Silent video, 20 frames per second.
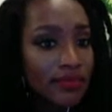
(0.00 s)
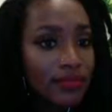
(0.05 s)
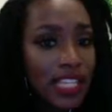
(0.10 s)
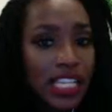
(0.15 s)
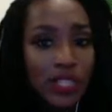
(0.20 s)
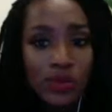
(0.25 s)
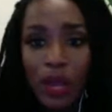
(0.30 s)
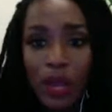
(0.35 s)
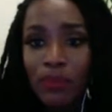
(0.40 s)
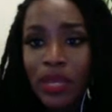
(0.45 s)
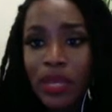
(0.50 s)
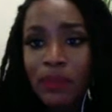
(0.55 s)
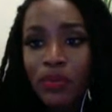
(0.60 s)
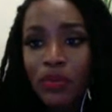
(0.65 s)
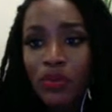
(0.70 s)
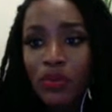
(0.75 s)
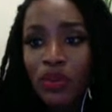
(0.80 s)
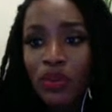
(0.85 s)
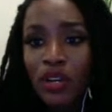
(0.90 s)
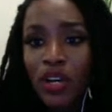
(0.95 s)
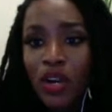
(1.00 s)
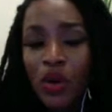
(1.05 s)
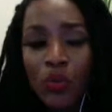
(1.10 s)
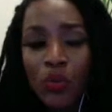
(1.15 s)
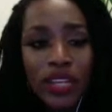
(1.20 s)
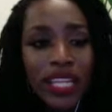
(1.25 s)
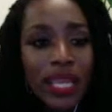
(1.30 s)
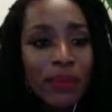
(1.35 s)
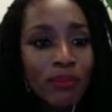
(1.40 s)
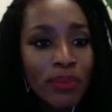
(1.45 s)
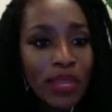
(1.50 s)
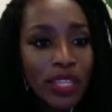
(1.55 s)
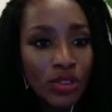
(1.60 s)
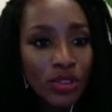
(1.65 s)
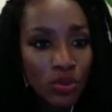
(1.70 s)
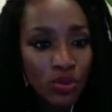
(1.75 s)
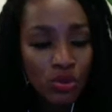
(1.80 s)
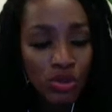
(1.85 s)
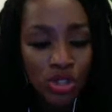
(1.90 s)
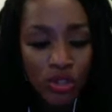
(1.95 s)
That's why people, when they've been
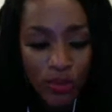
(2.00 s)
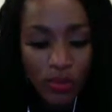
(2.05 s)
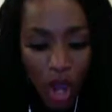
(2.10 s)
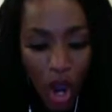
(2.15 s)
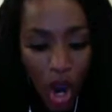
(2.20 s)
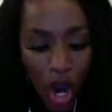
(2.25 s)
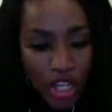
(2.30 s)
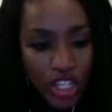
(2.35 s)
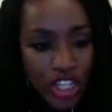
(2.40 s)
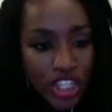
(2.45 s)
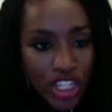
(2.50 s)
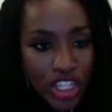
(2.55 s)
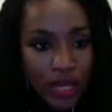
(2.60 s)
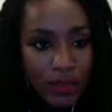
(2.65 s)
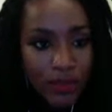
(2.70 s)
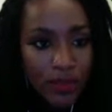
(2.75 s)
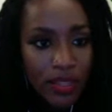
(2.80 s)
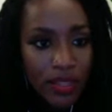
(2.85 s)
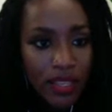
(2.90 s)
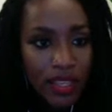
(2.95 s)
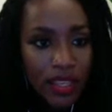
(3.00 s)
through some hardship,